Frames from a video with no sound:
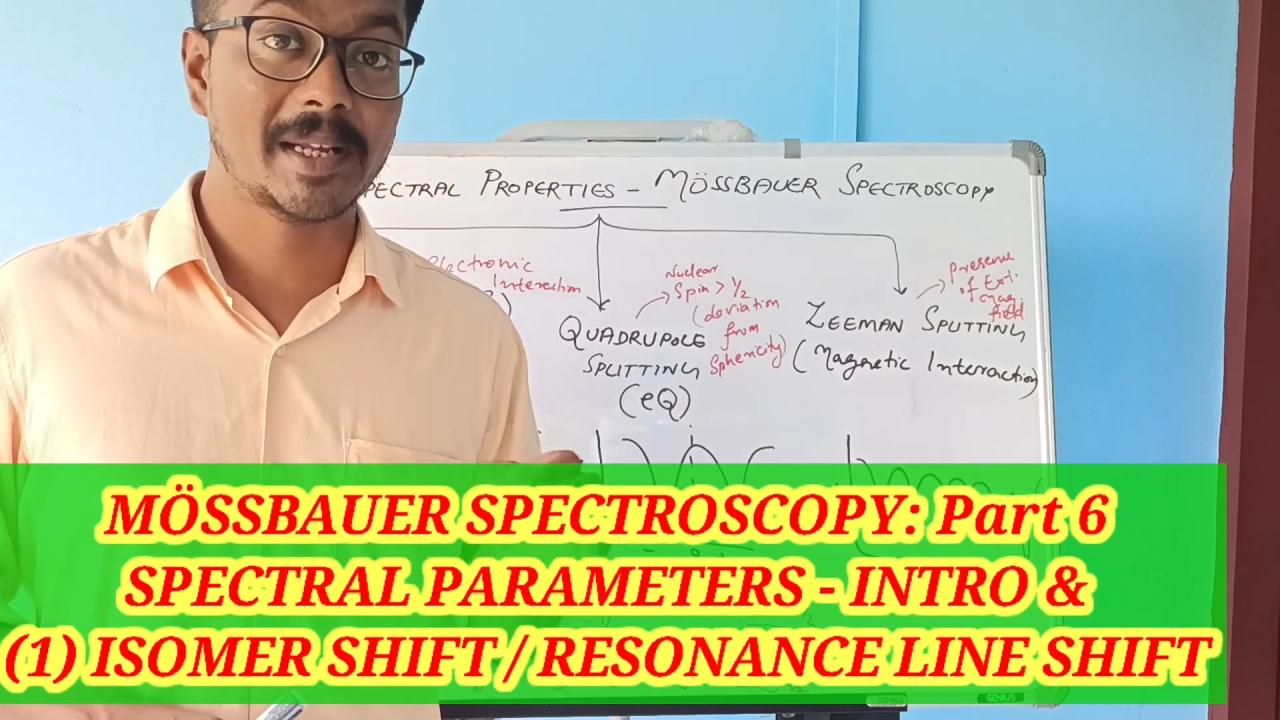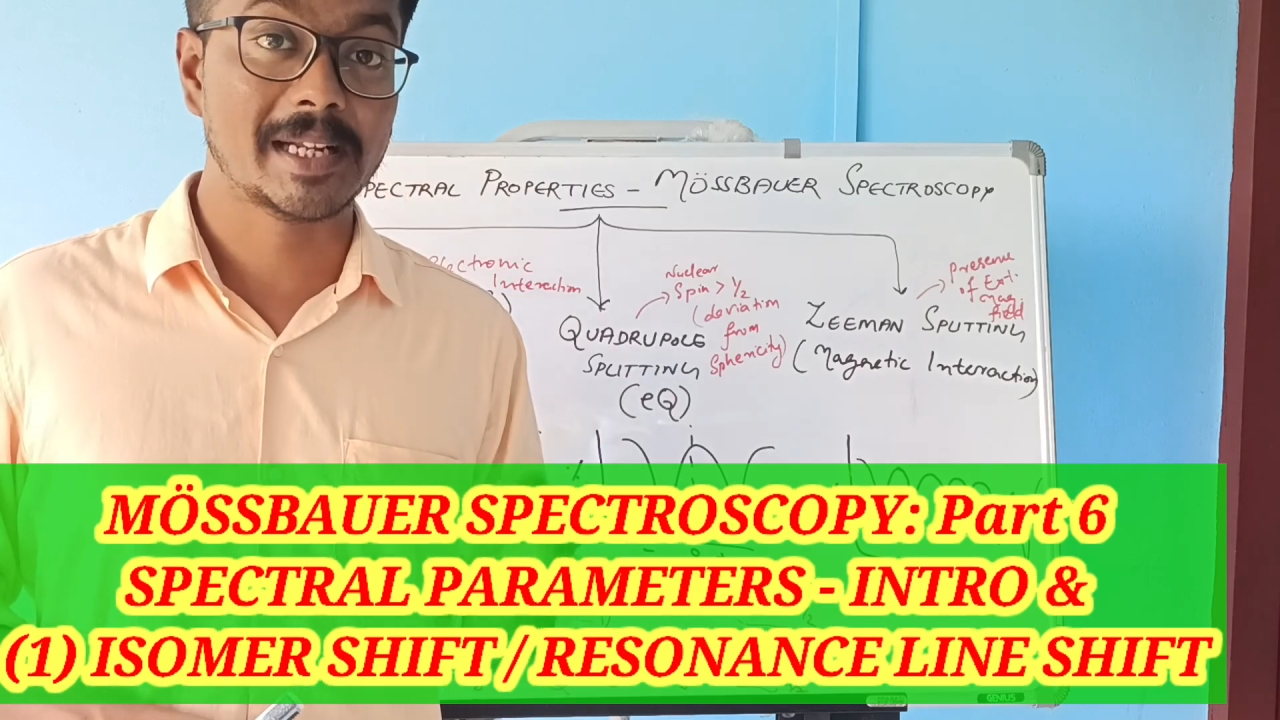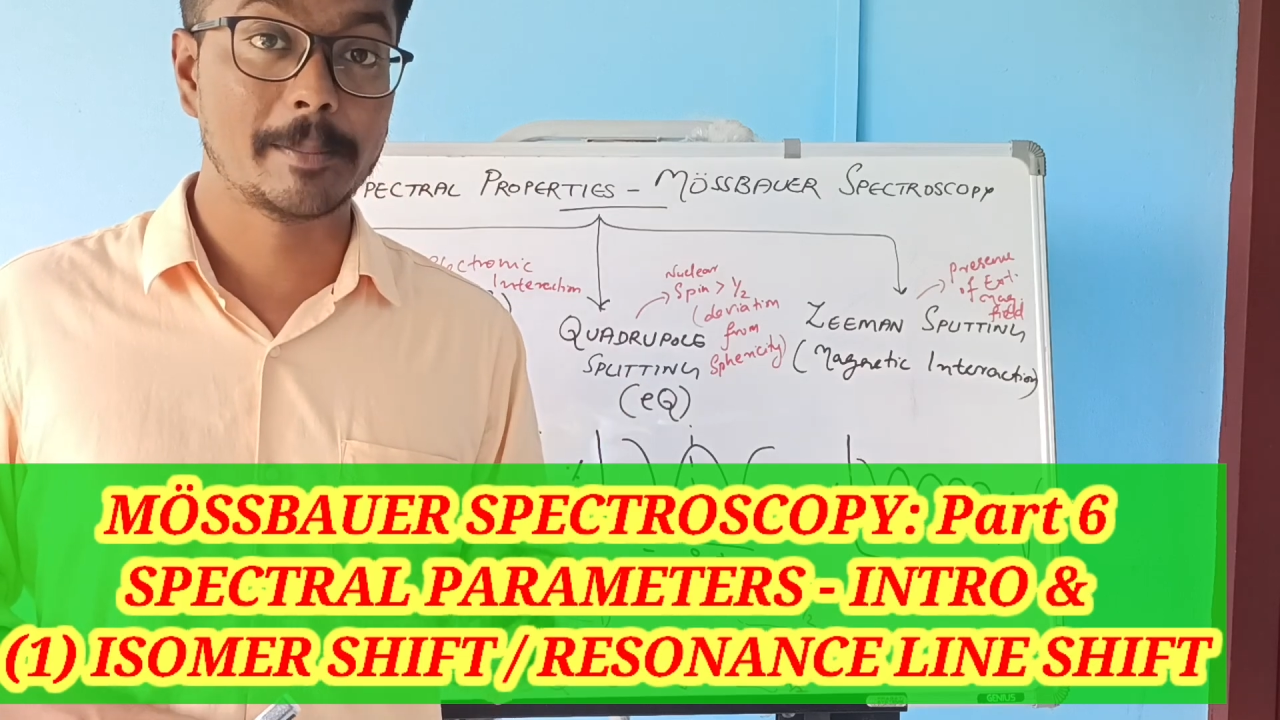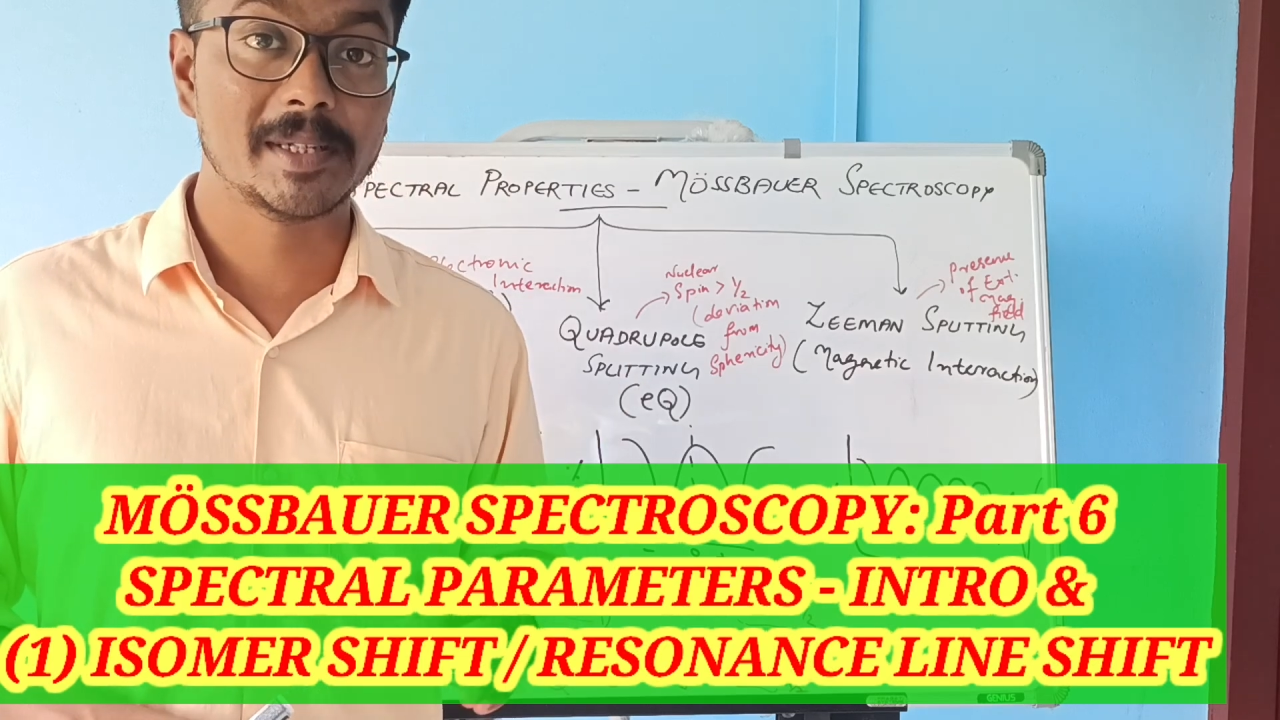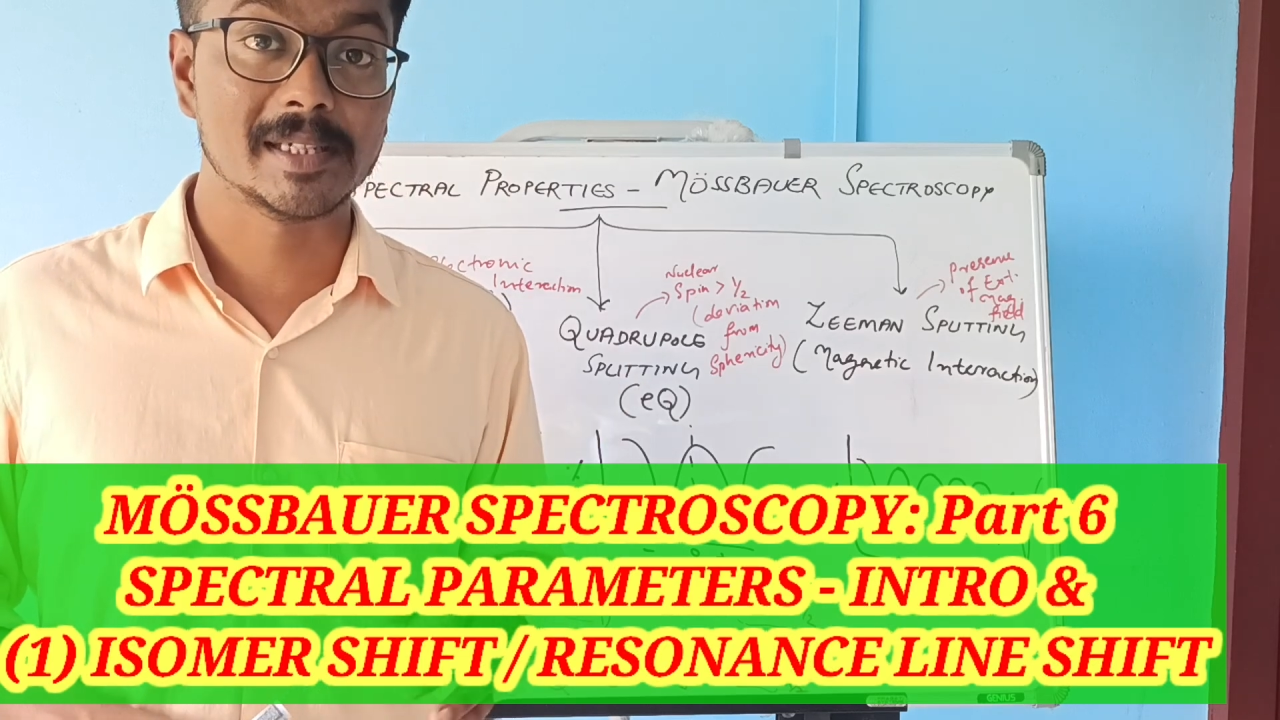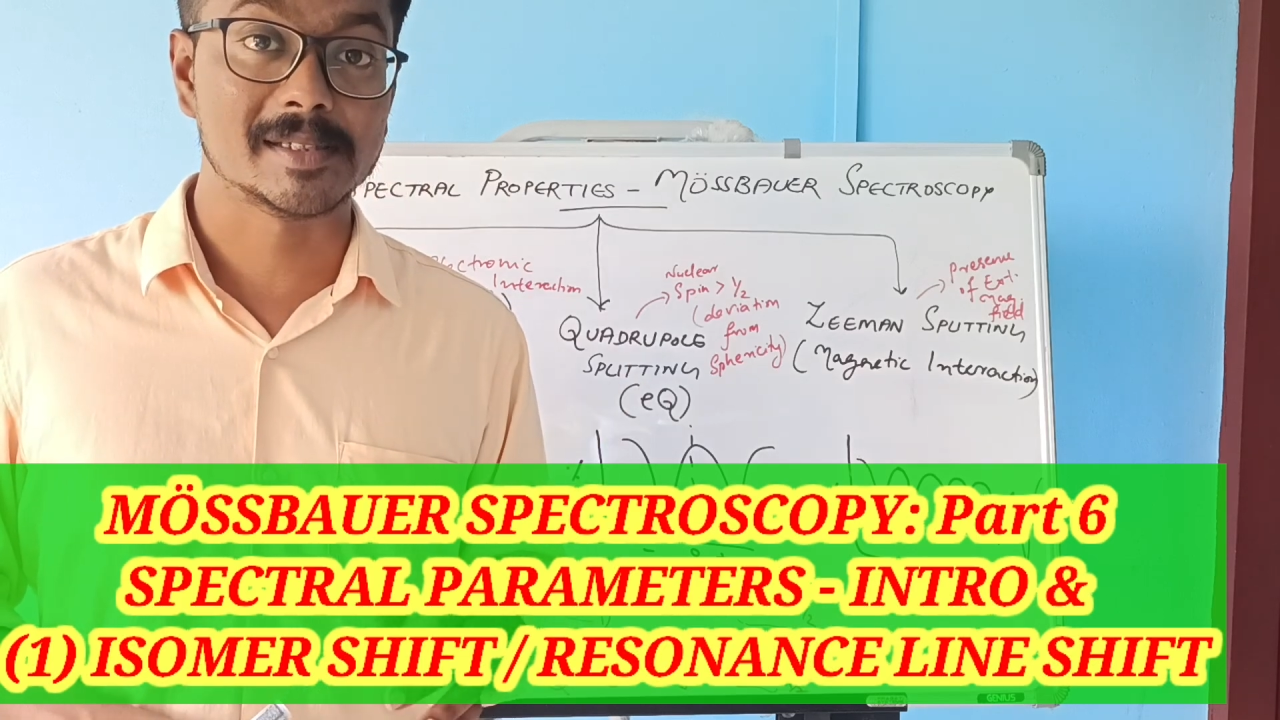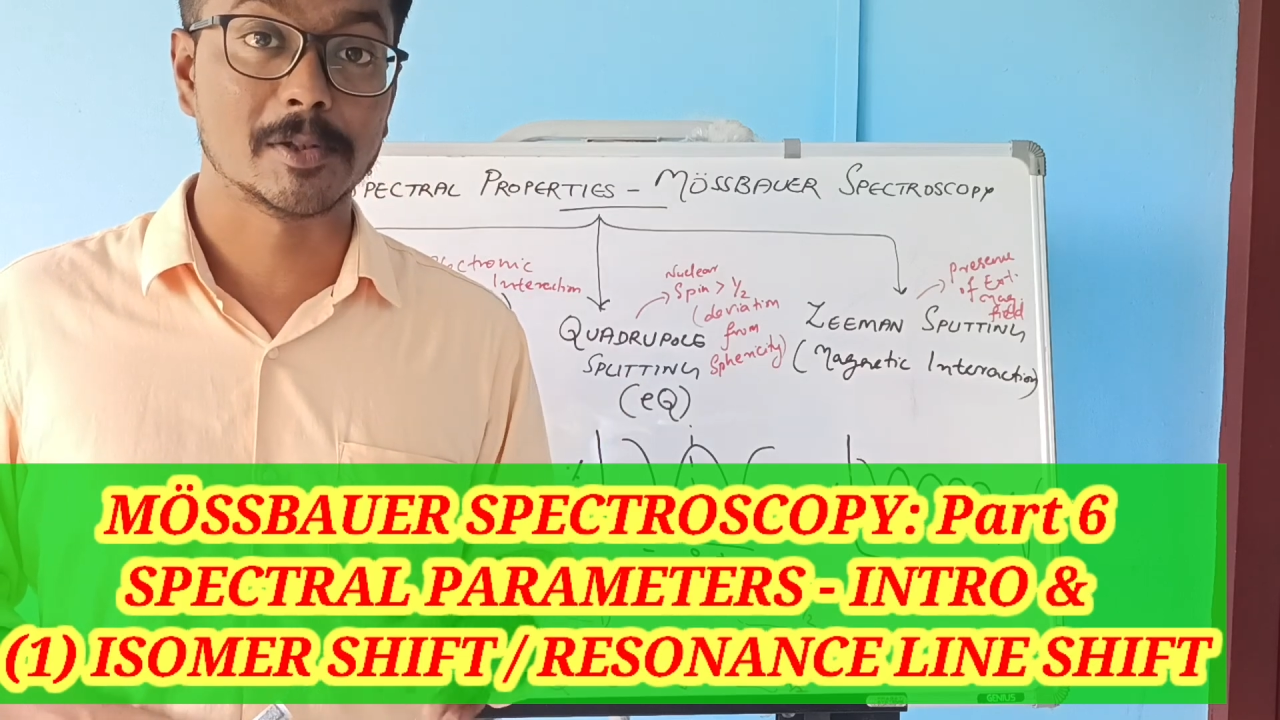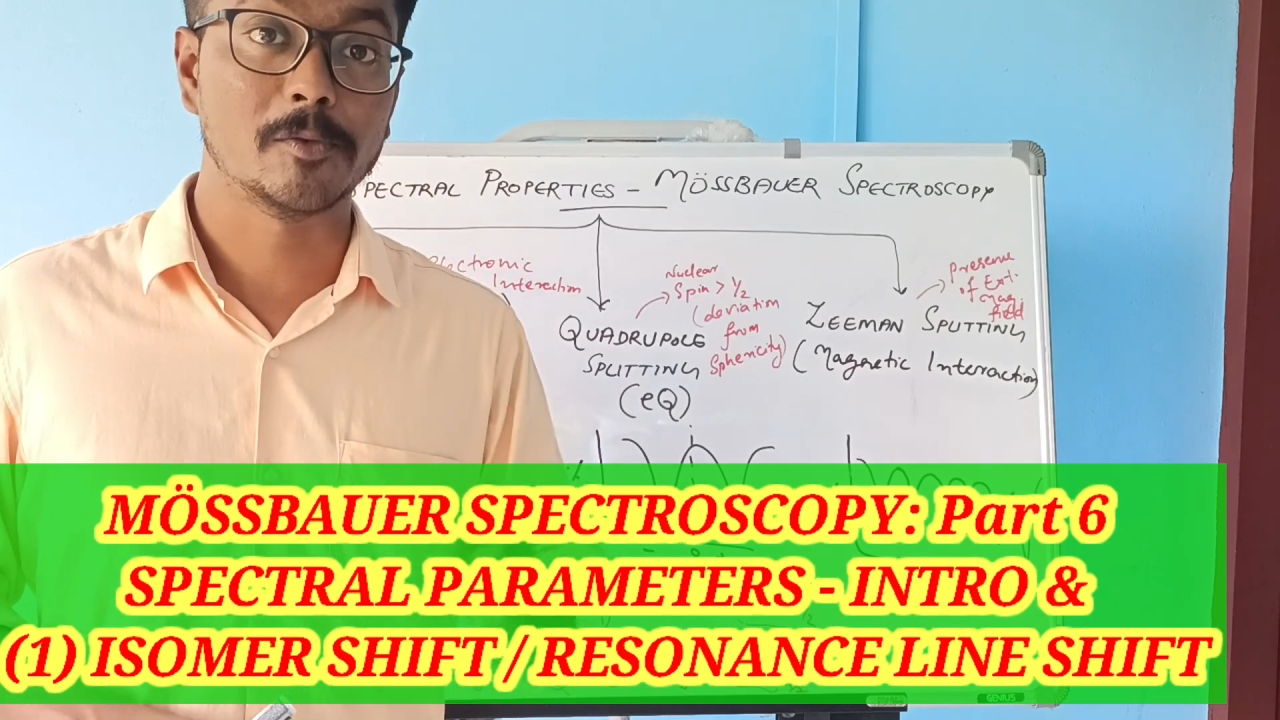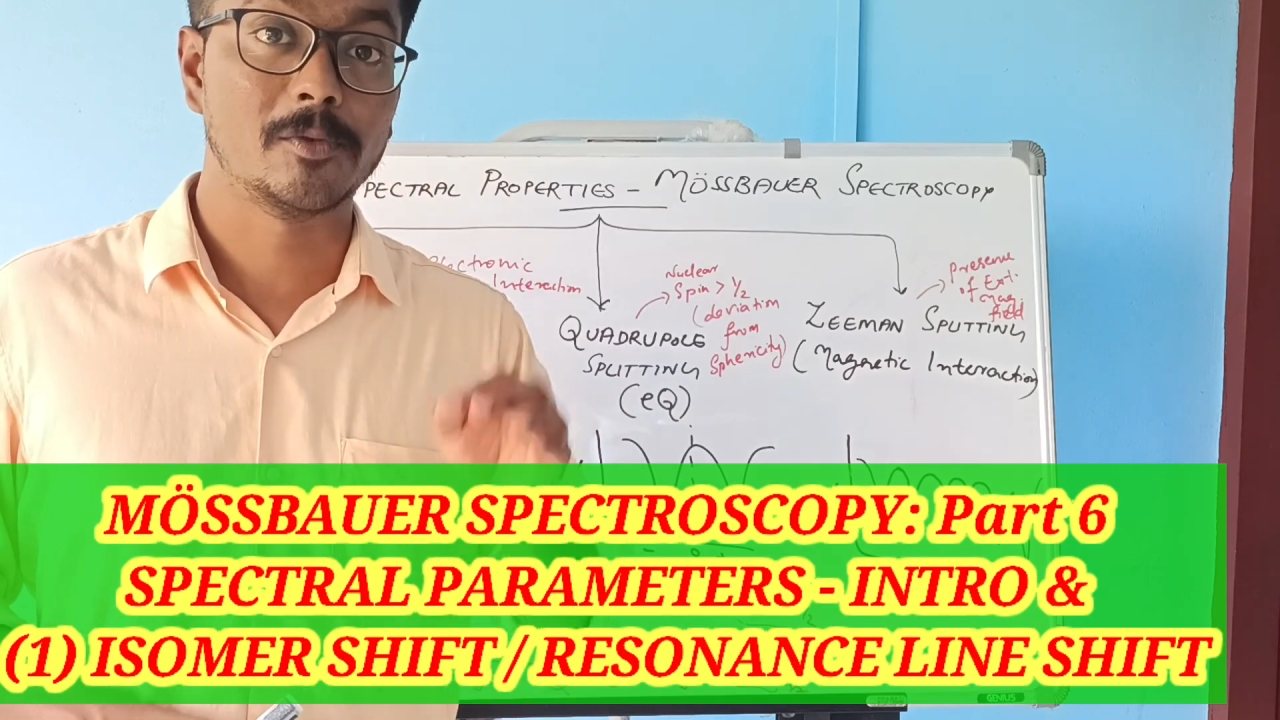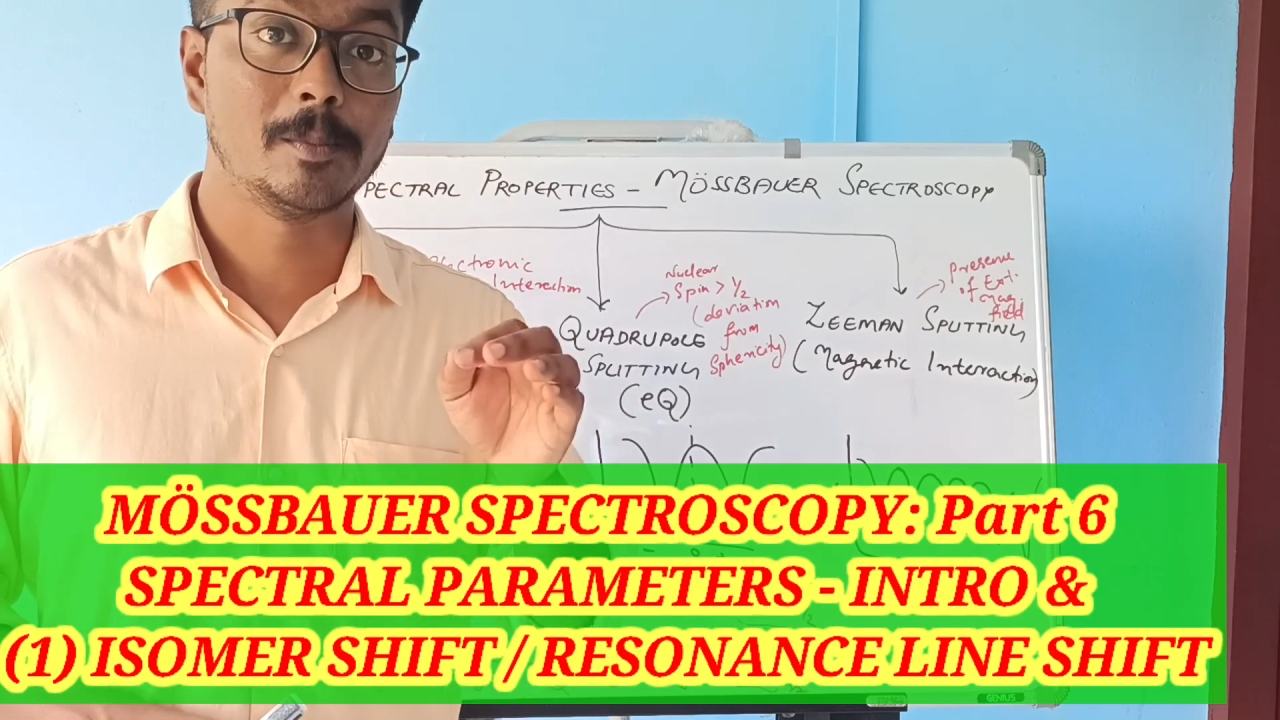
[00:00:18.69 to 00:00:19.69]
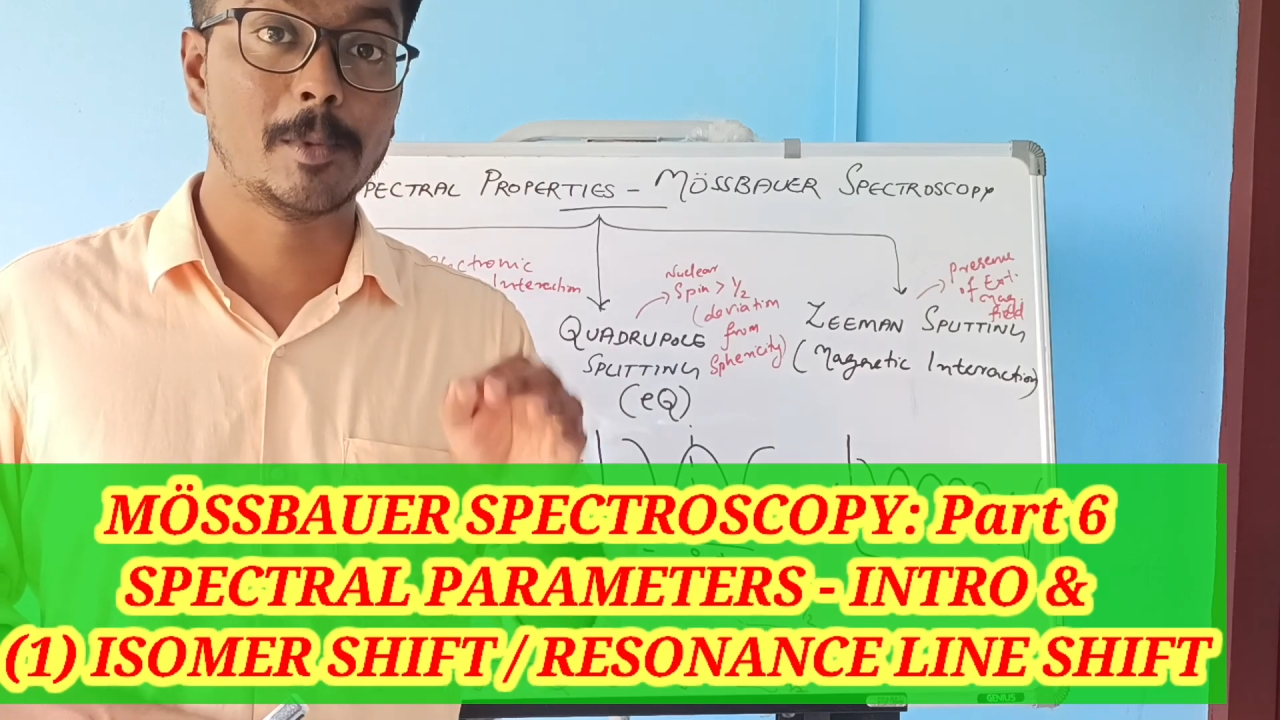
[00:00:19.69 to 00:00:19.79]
parameters of